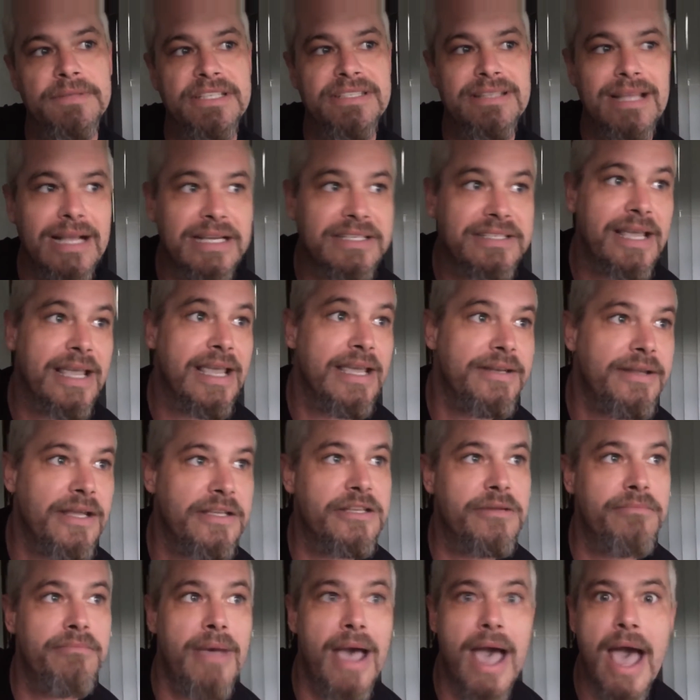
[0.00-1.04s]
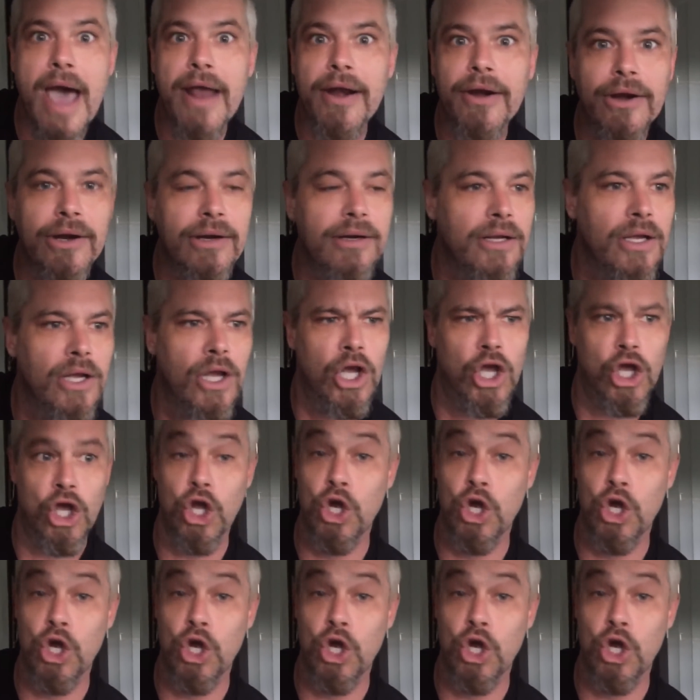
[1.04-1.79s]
cause like I say, it doesn't matter